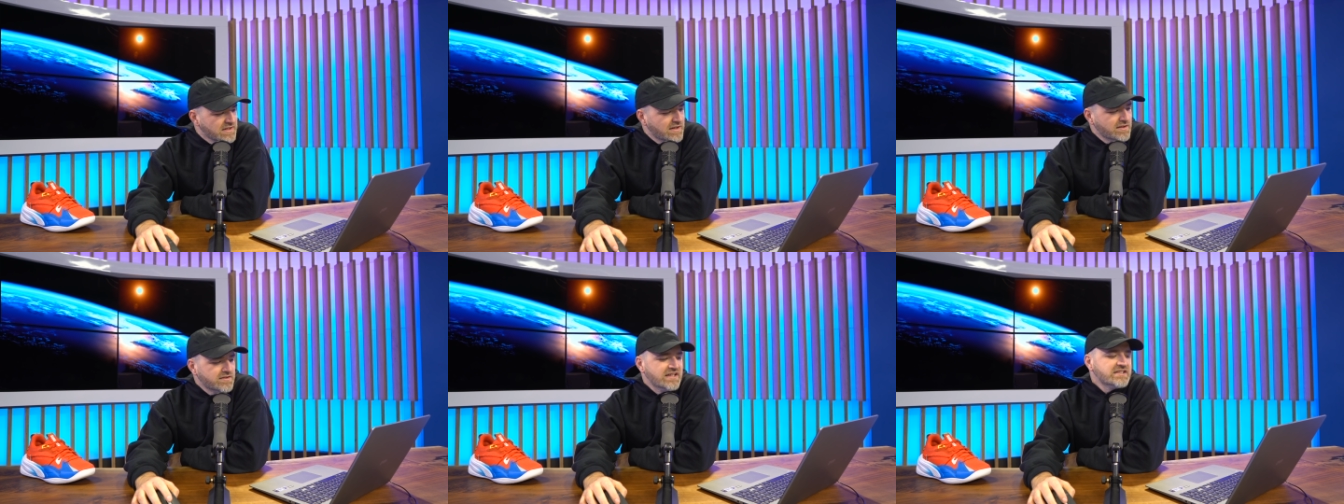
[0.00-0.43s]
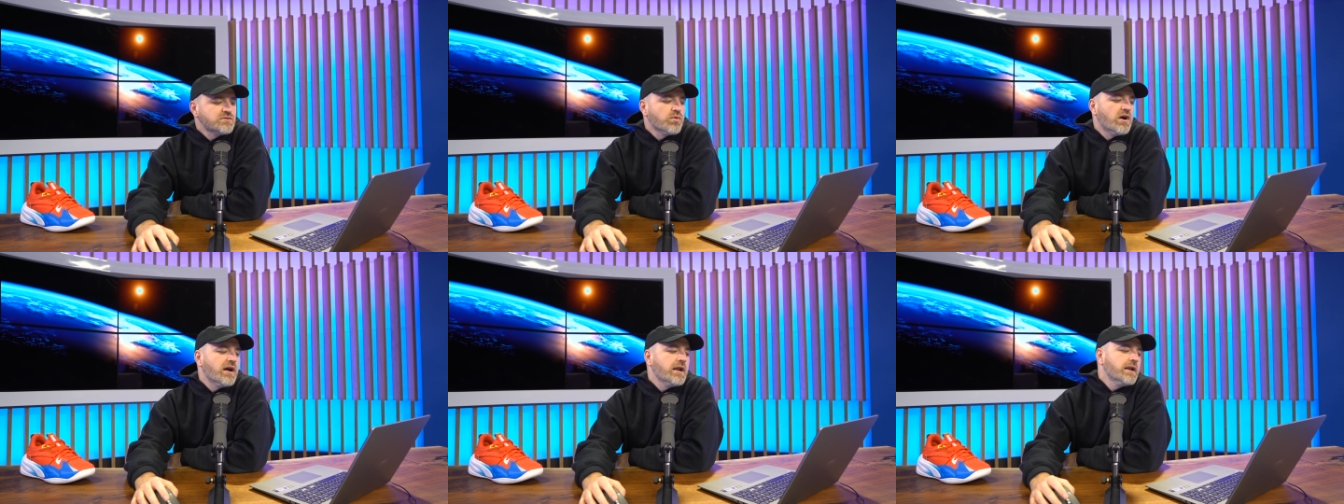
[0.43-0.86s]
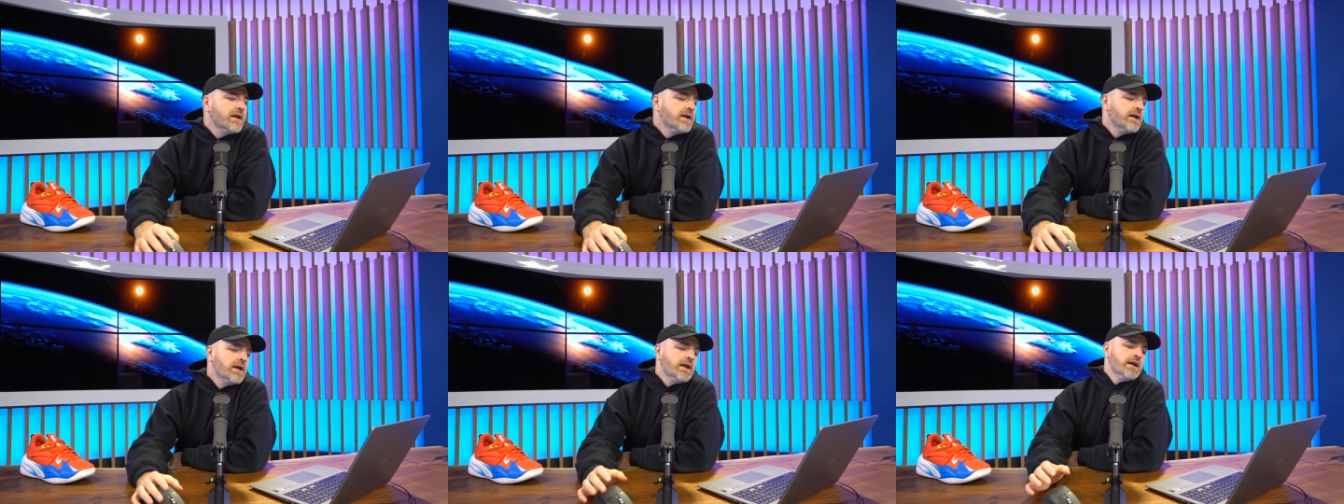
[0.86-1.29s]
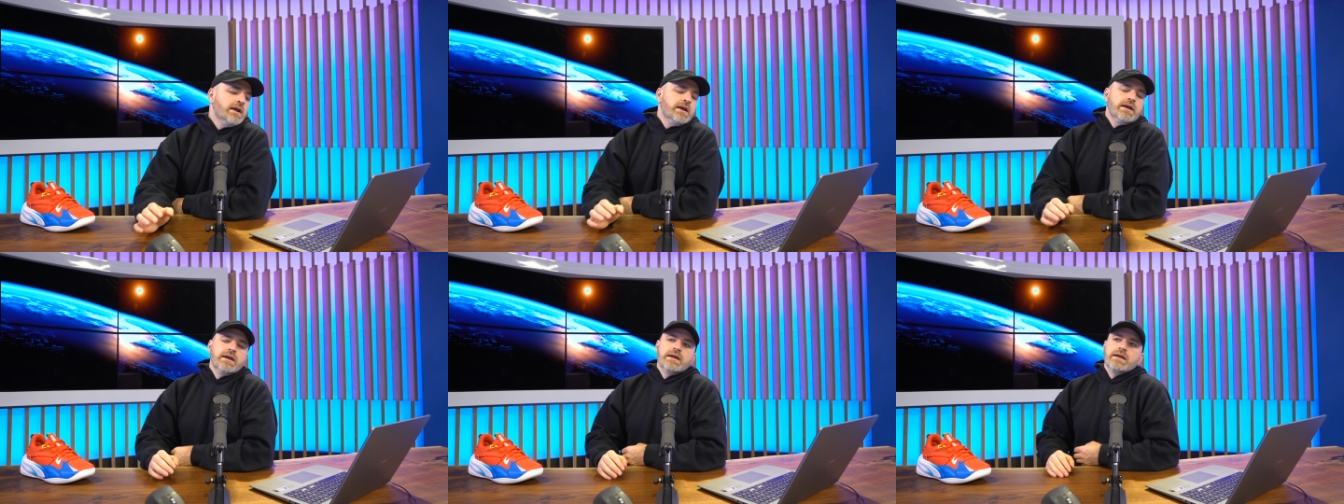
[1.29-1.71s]
This one
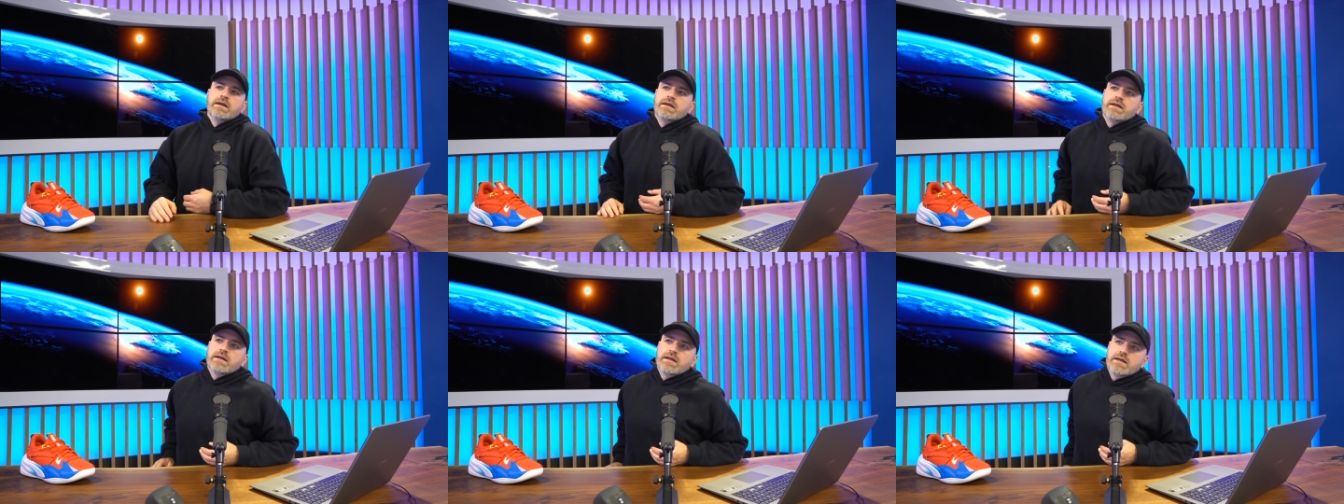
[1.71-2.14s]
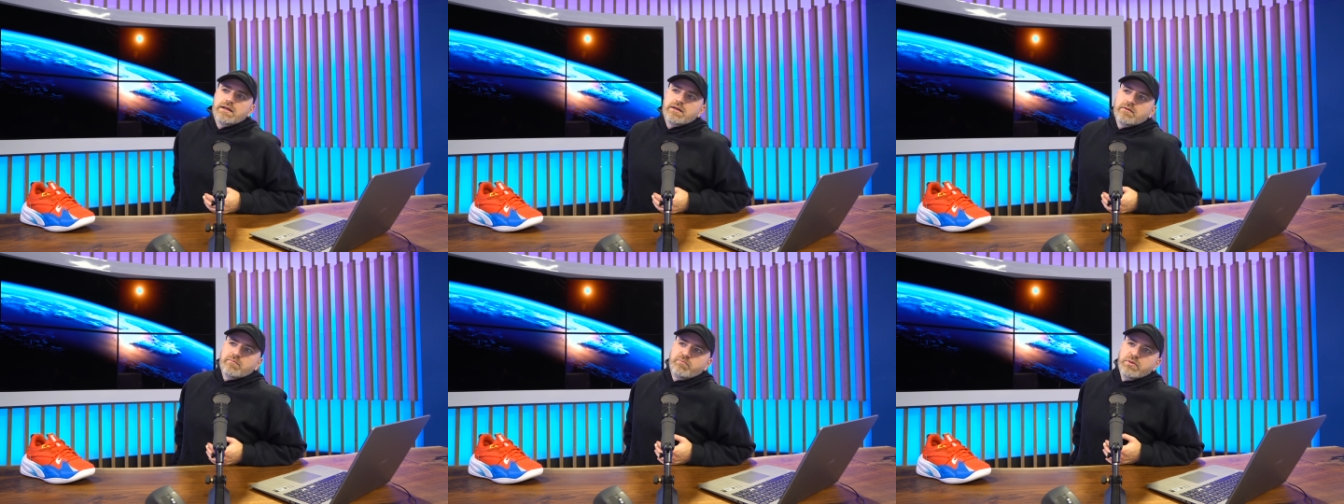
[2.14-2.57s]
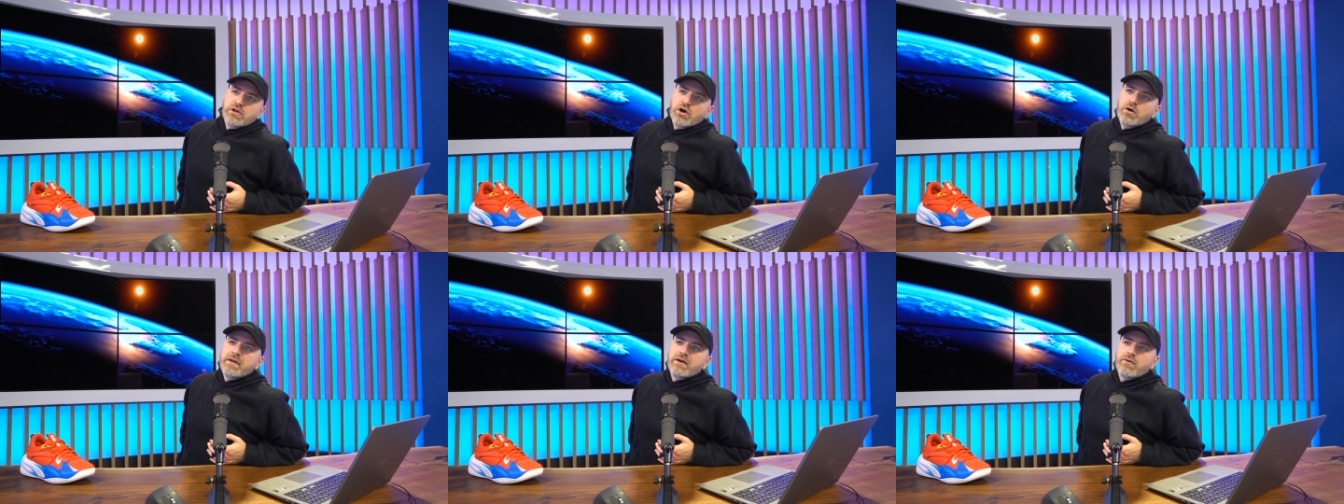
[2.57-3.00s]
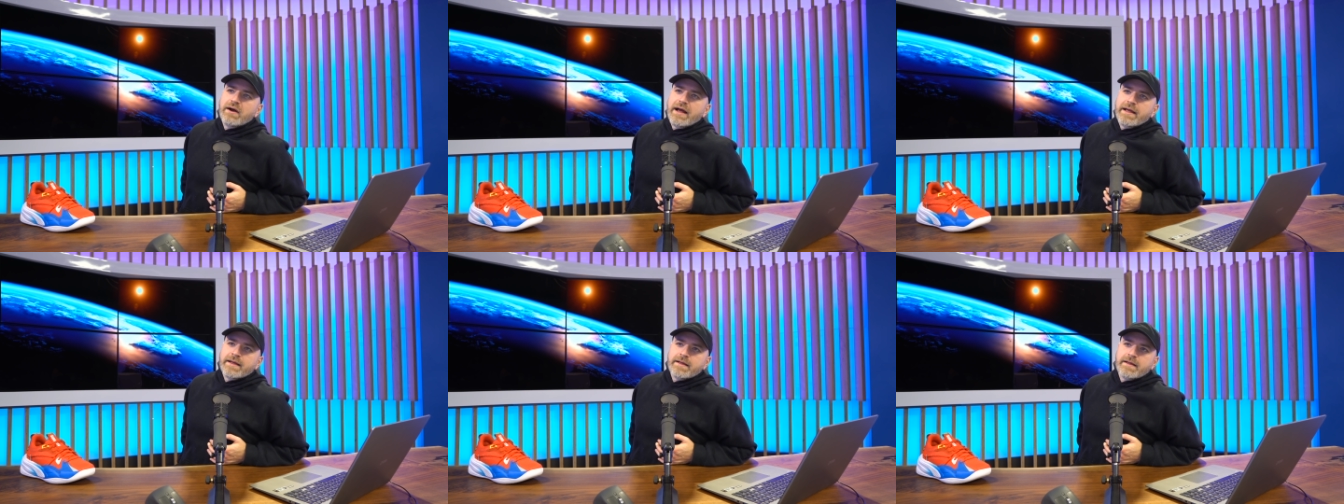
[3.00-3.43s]
blew me
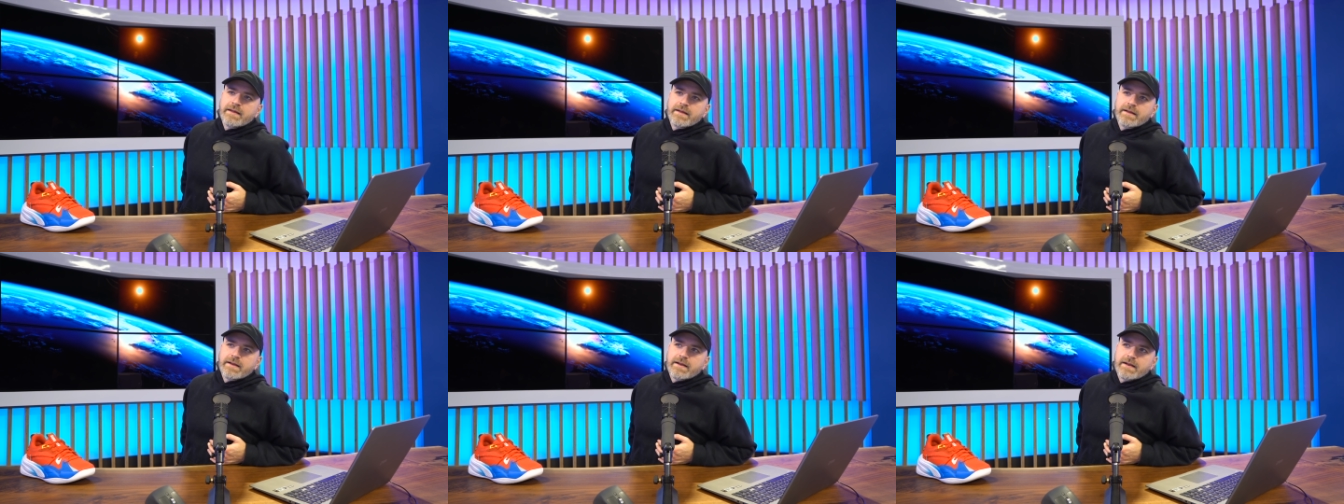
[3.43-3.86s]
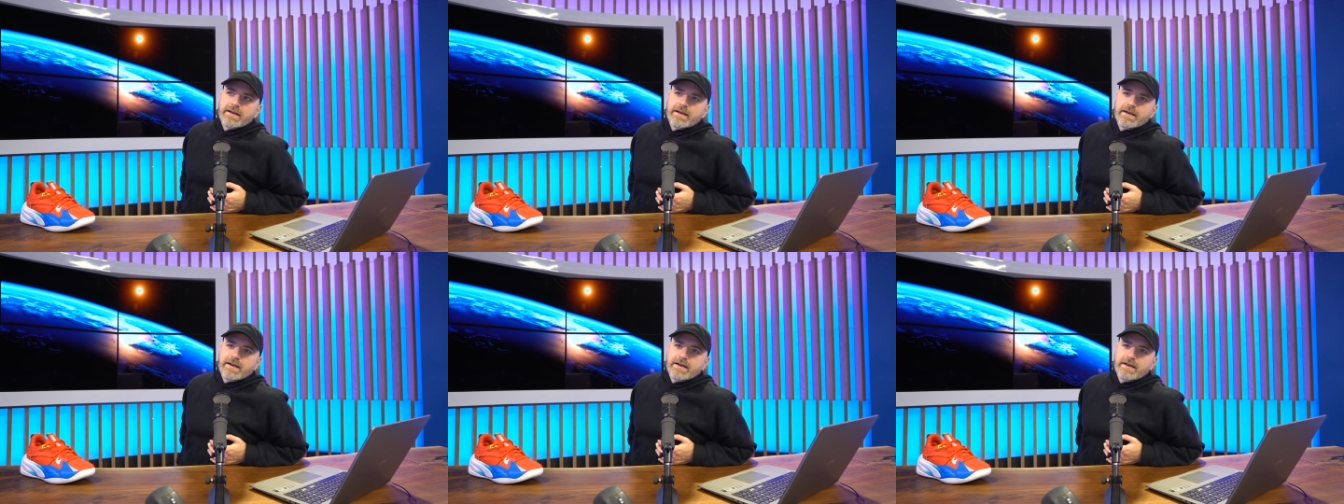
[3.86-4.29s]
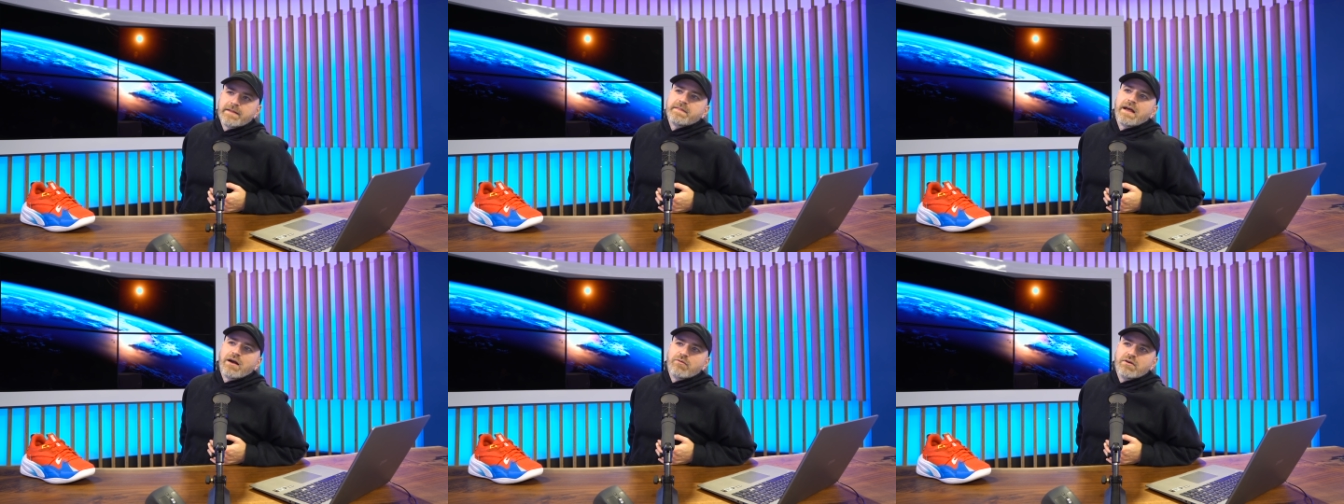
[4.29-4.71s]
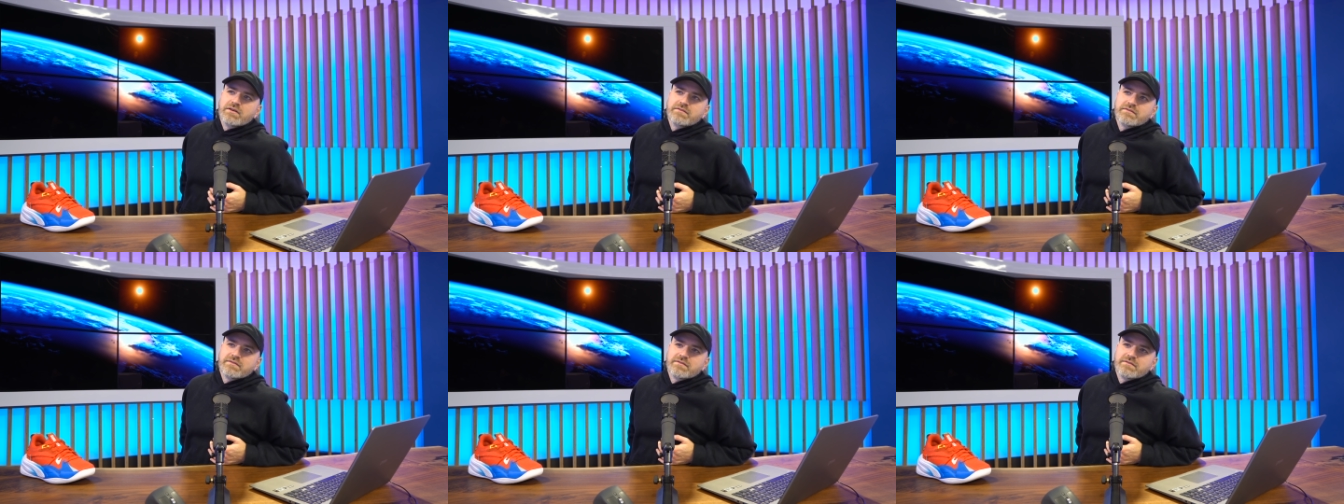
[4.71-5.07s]
away. Not that one.